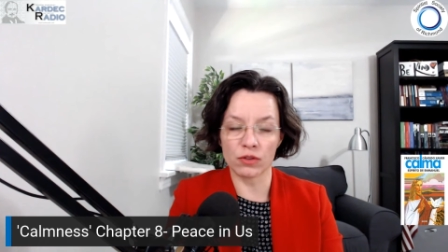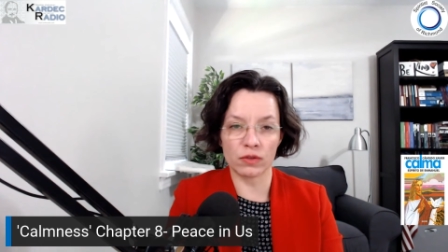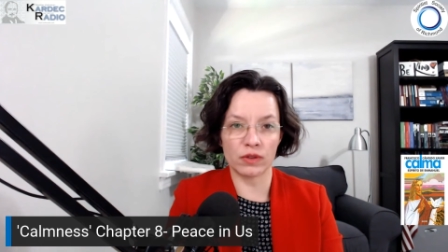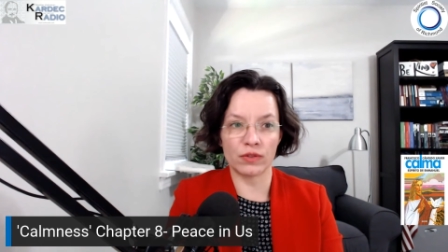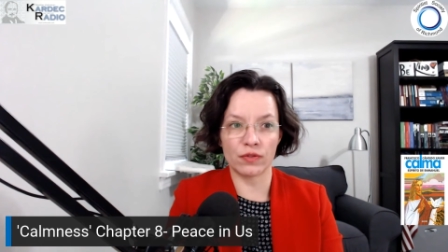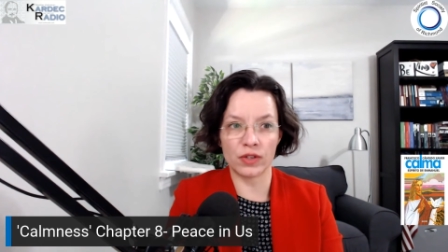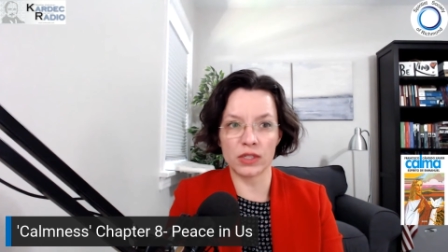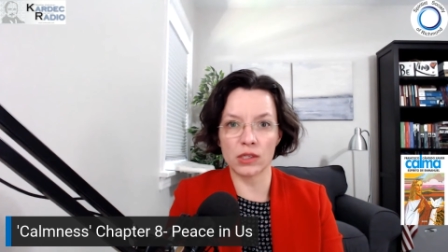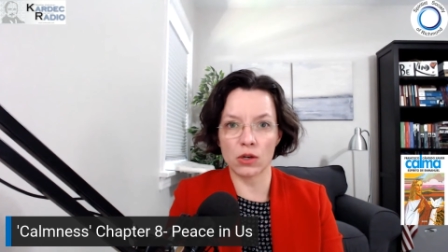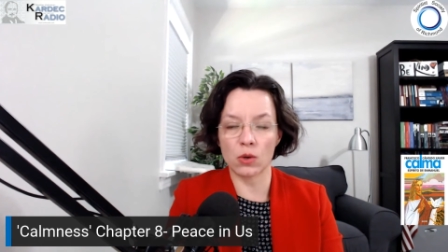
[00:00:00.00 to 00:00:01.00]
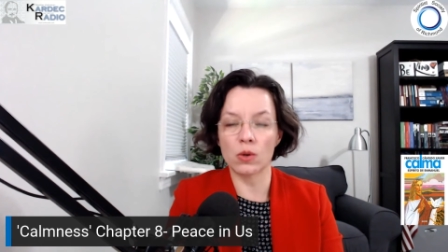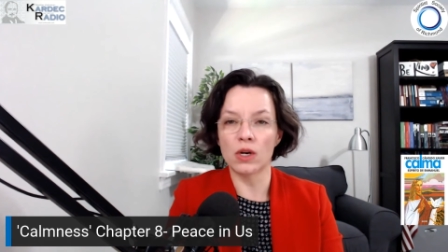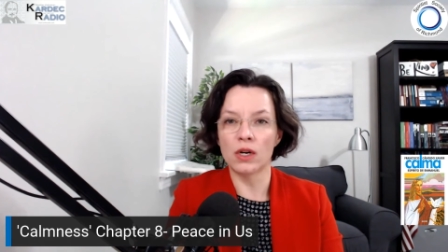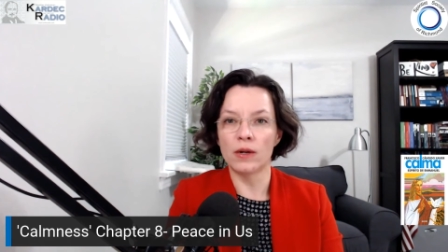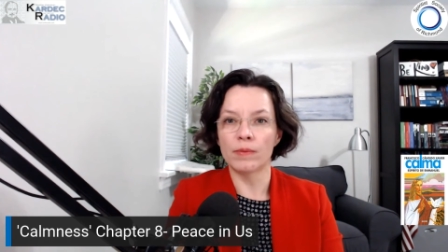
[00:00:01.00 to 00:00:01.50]
So the physical
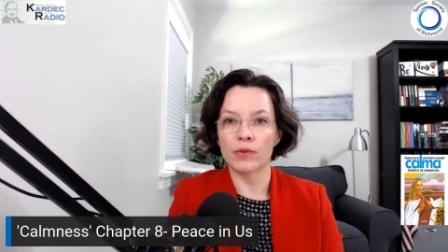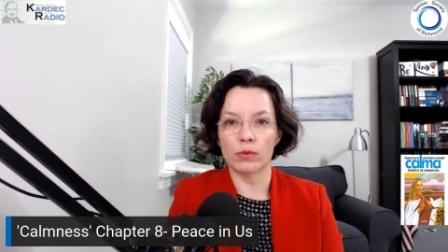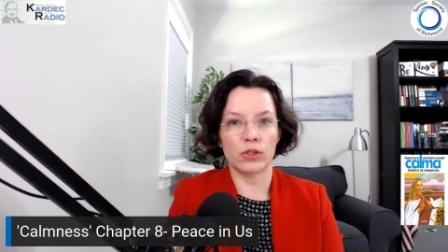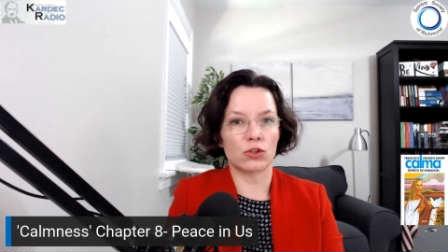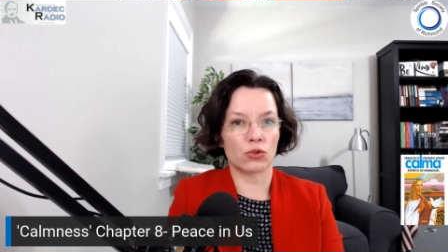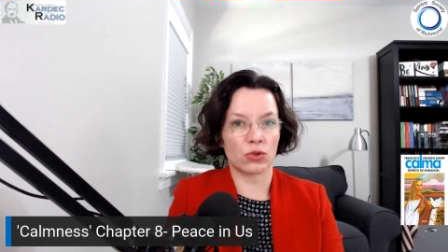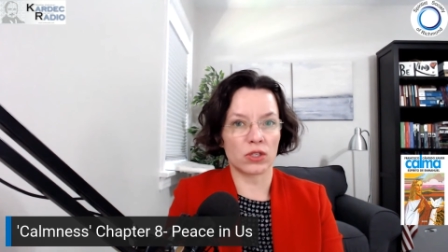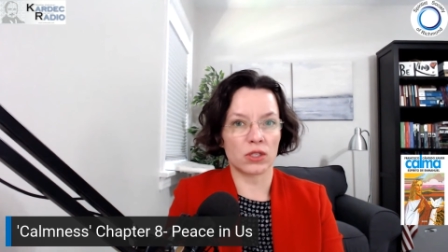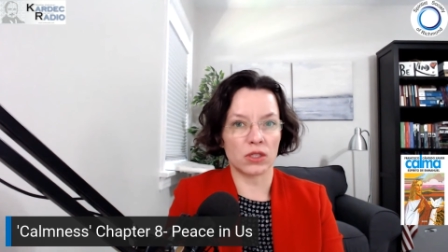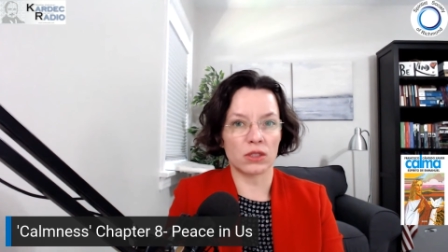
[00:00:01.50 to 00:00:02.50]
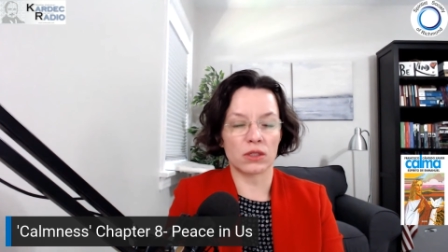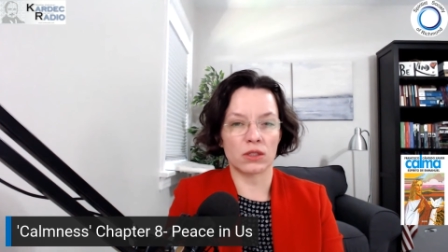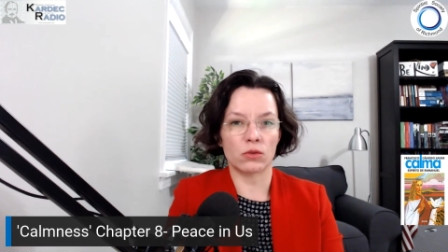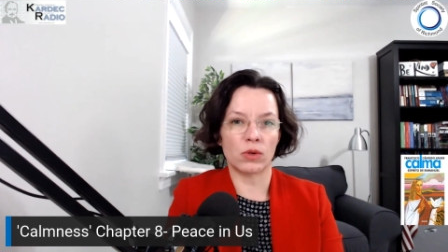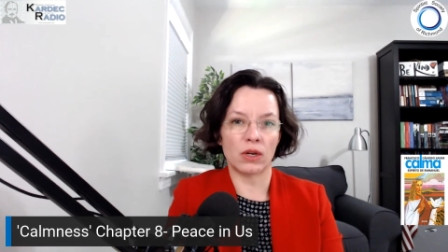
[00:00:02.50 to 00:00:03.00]
resources
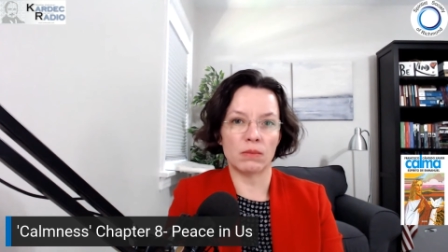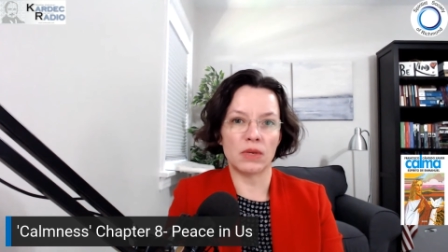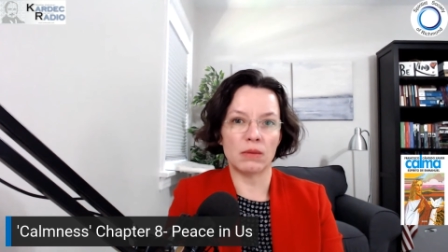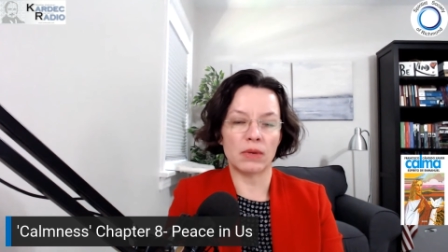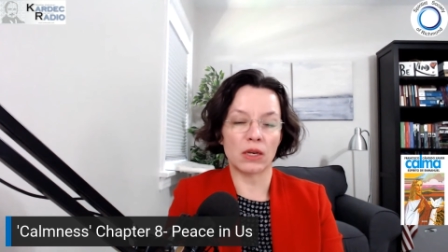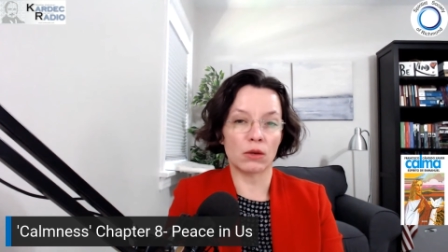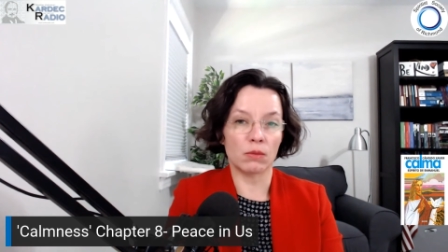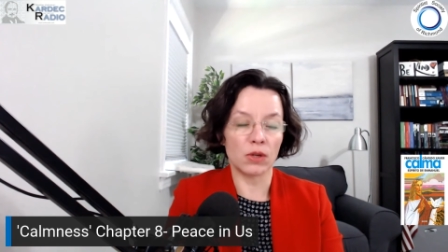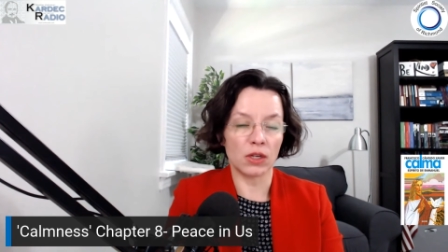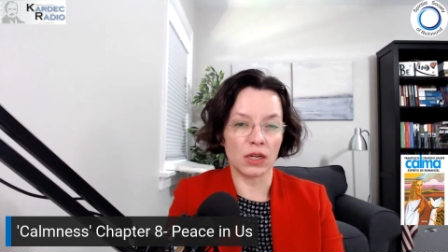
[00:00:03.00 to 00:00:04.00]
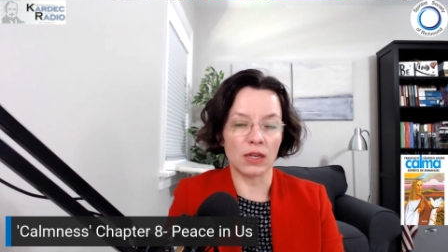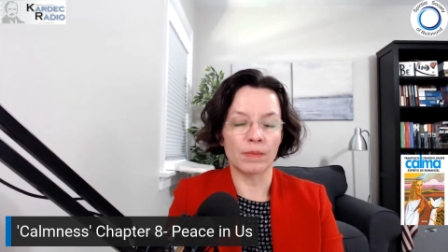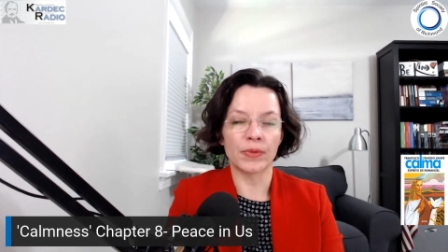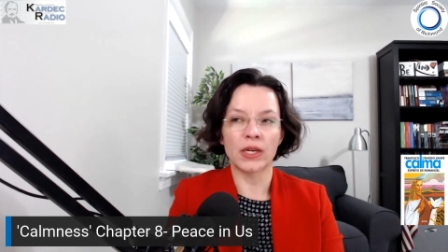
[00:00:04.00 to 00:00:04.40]
is what I mean by community.